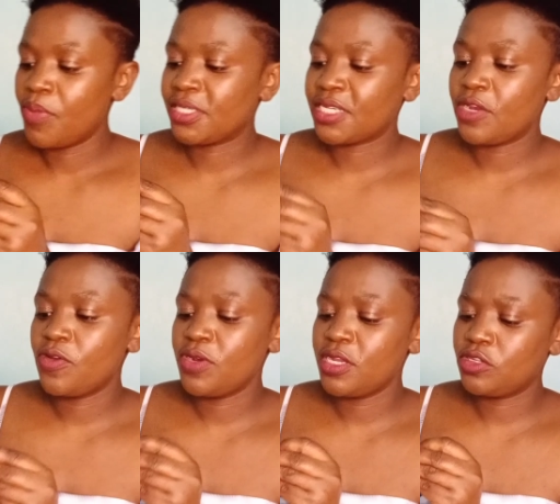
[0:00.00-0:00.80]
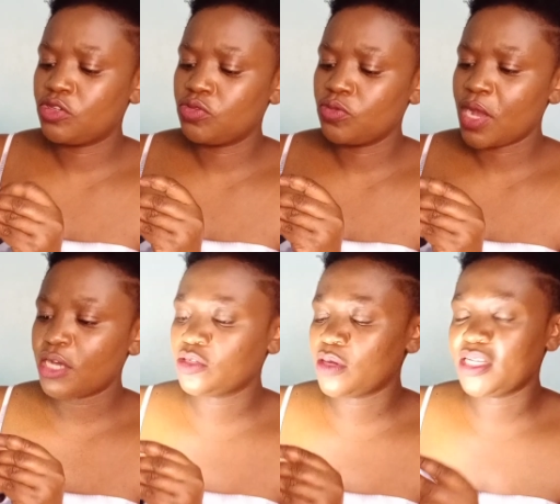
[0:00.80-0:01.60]
but I don't need to
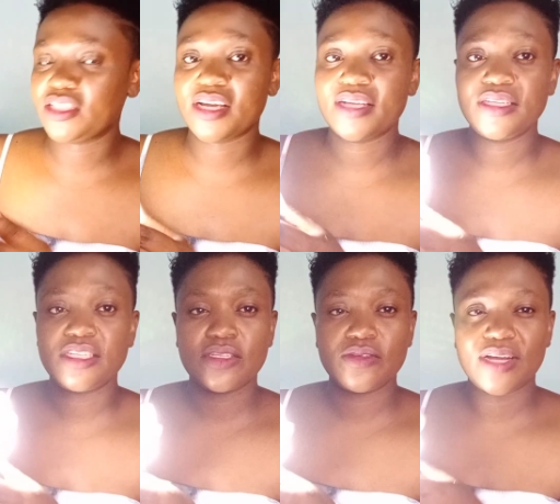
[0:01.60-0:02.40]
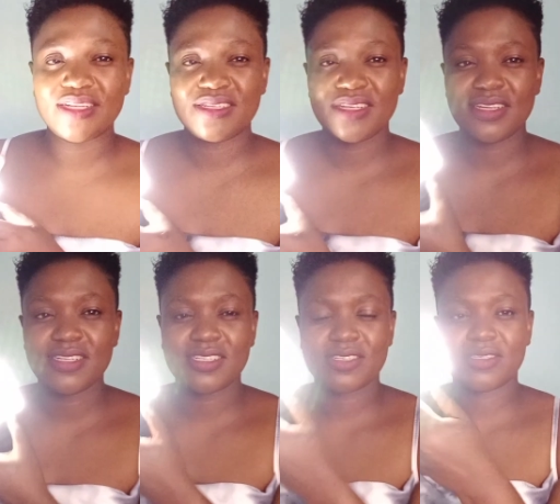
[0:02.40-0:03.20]
actually charge it. You can
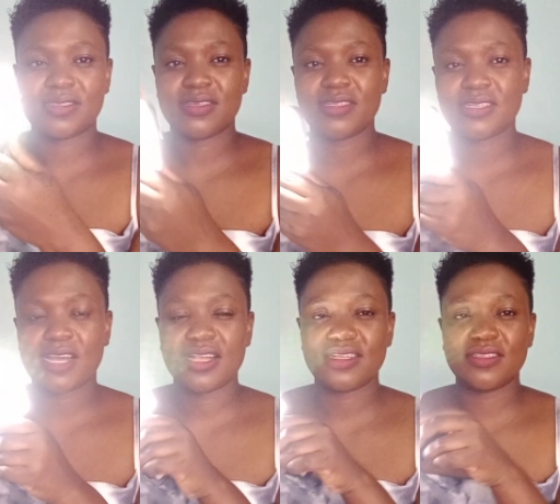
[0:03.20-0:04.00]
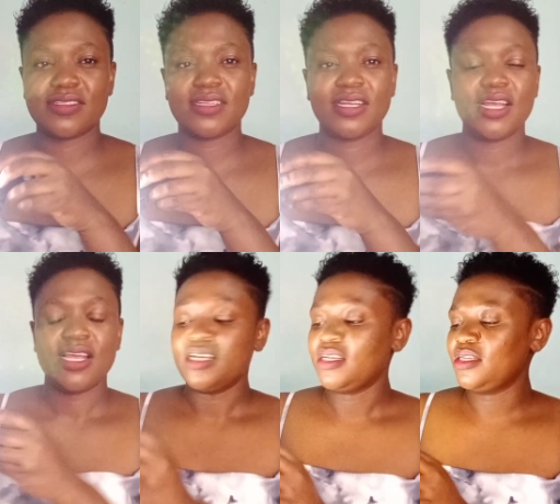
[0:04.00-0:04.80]
see it's it can
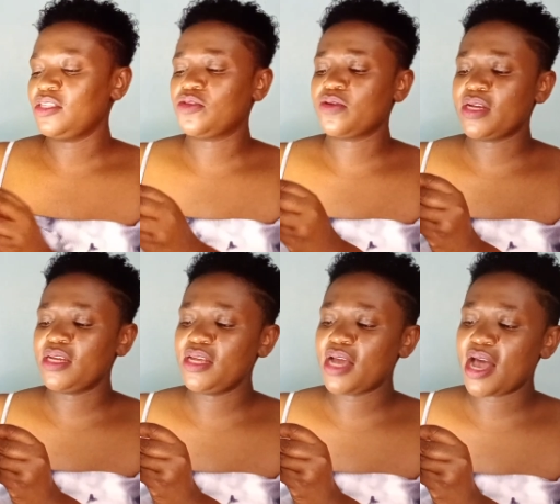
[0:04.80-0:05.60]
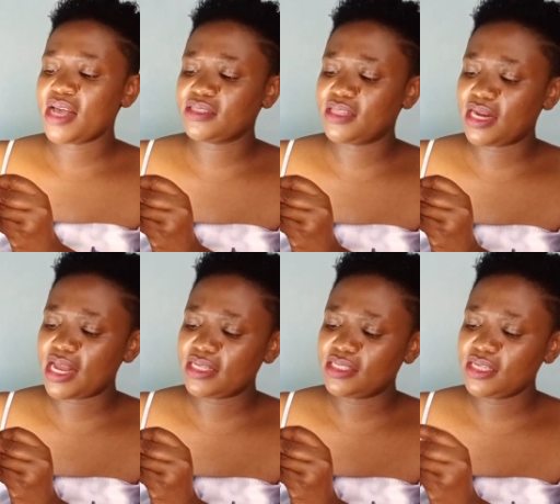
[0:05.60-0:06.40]
it already has the
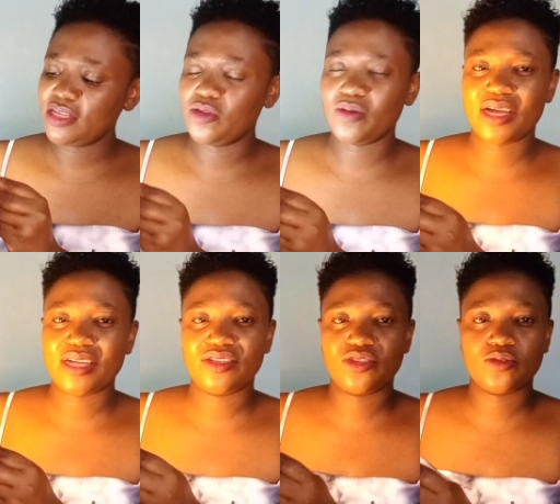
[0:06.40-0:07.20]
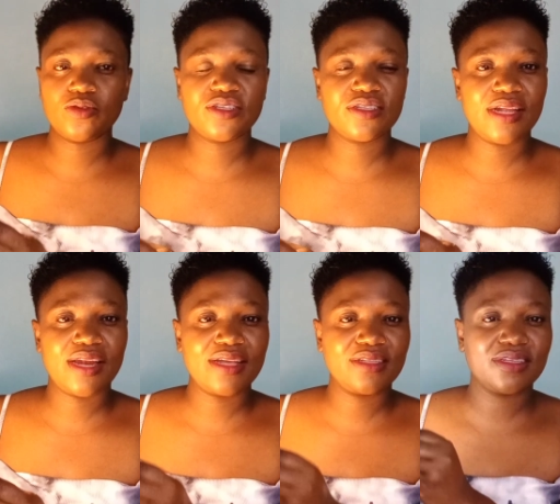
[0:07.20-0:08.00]
lighting you can switch the
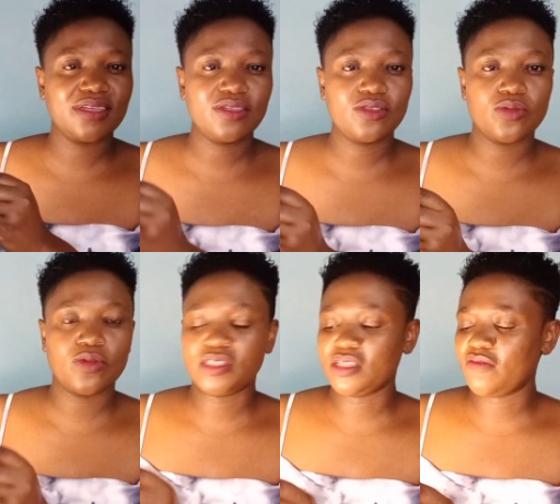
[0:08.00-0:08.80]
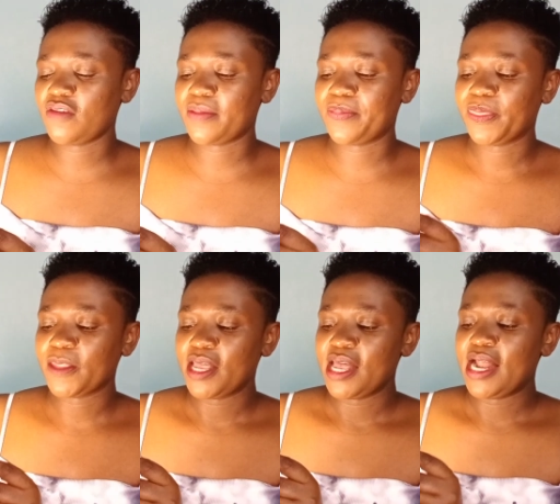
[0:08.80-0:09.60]
lighting to whatever
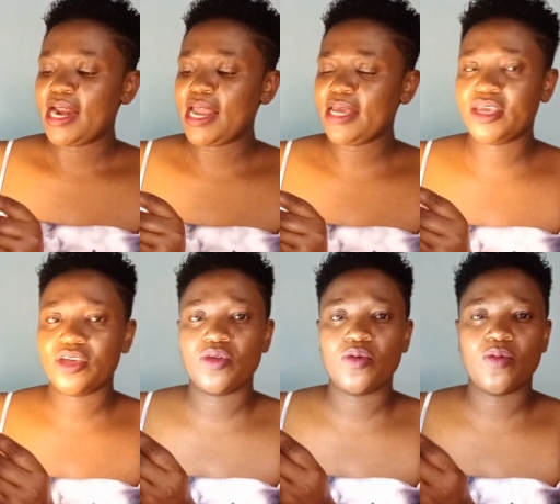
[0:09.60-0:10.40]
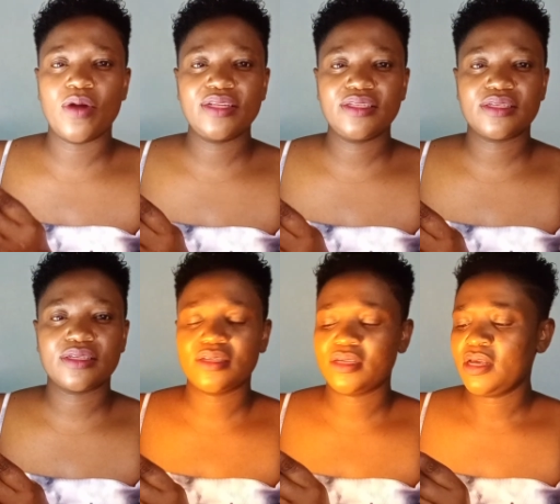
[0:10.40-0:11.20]
liking you
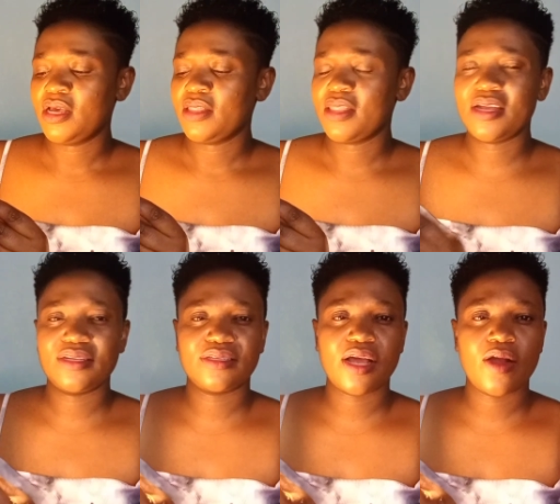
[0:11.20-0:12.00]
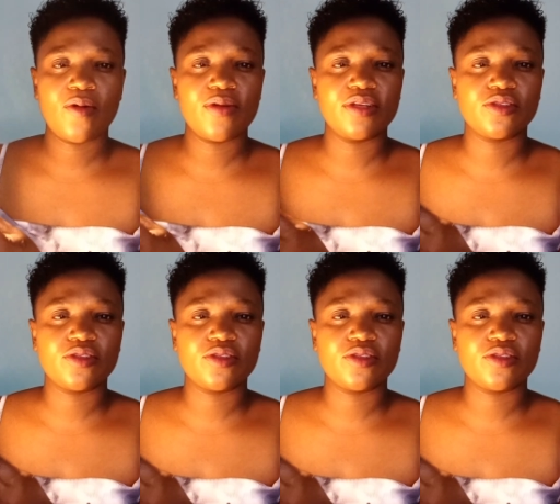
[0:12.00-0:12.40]
want that is how